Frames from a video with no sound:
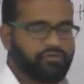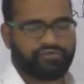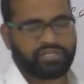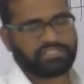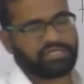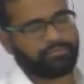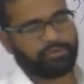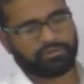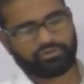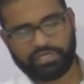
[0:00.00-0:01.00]
for
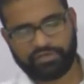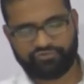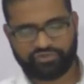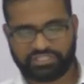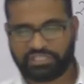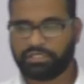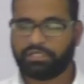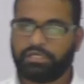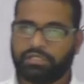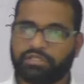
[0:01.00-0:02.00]
example, today if we
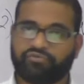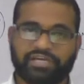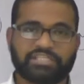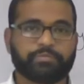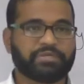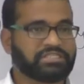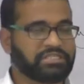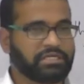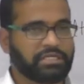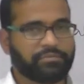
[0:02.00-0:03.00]
see the vice
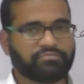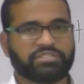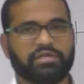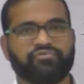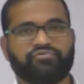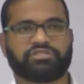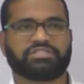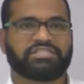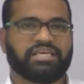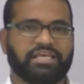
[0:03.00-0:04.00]
president himself
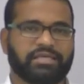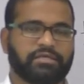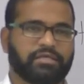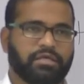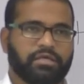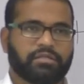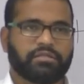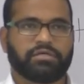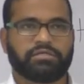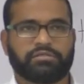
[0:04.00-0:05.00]
was saying
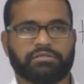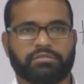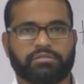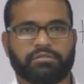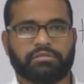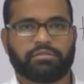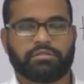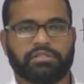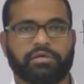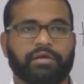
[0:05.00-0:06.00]
that
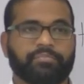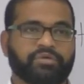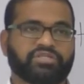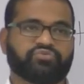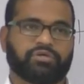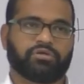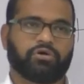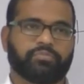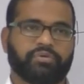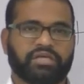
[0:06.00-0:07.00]
the MPs were
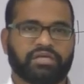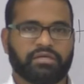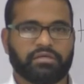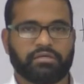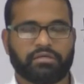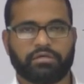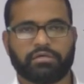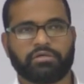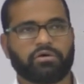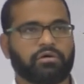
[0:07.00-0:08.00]
not being,
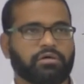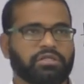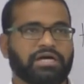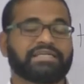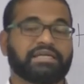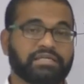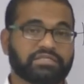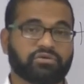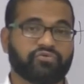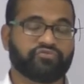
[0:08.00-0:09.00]
uh, no, the
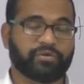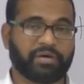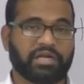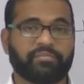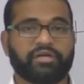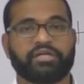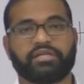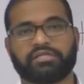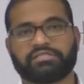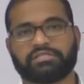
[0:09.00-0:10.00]
attendance of the
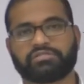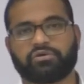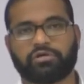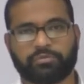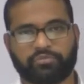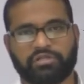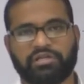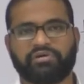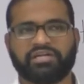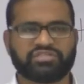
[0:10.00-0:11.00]
parliamentarians is not up to the
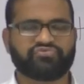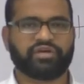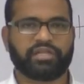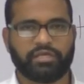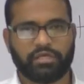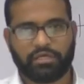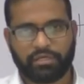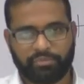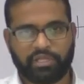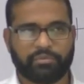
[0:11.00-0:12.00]
level. It is very
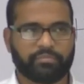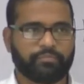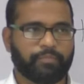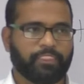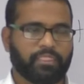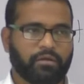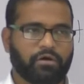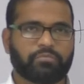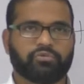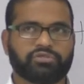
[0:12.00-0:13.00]
minimum.
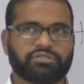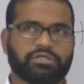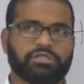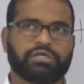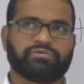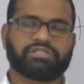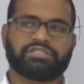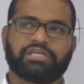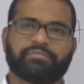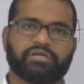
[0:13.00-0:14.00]
Almost uh, there was a
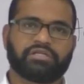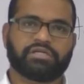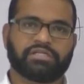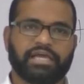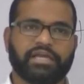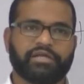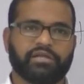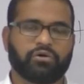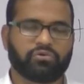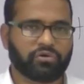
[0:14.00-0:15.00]
statement that
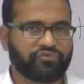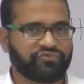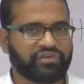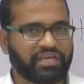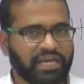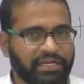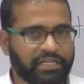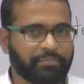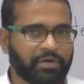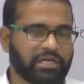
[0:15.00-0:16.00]
18 out of
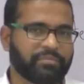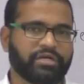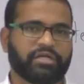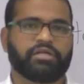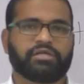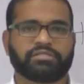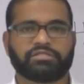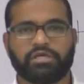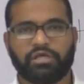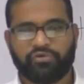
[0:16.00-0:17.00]
80
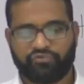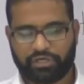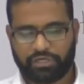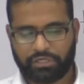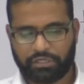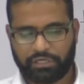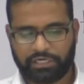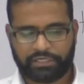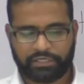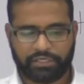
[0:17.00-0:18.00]
parliamentarians were uh,
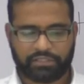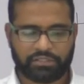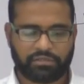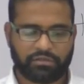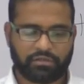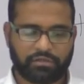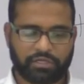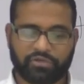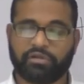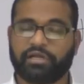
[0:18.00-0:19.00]
attending
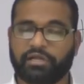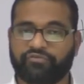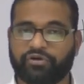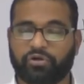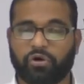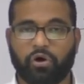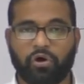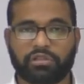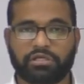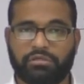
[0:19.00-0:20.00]
regularly for
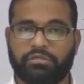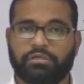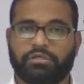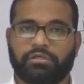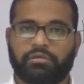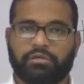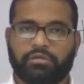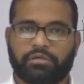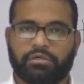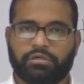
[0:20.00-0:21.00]
all the
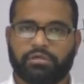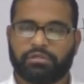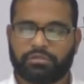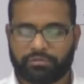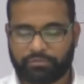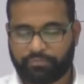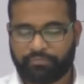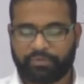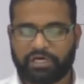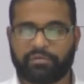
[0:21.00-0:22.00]
uh,
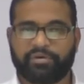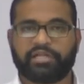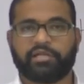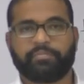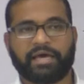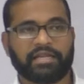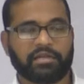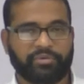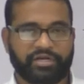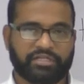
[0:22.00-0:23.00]
parliamentary
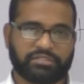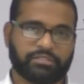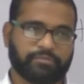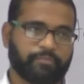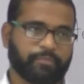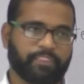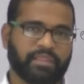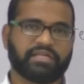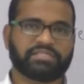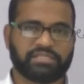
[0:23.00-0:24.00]
panel meetings.
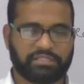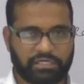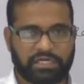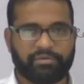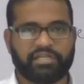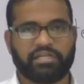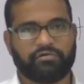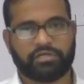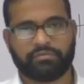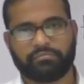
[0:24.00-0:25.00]
That is at the committee
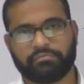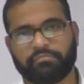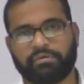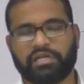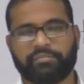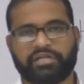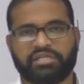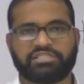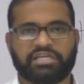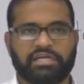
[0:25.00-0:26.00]
level,
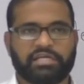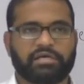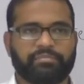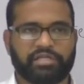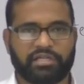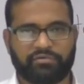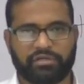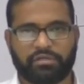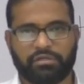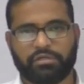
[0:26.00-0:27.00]
parliamentary standing committee
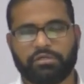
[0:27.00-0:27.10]
level.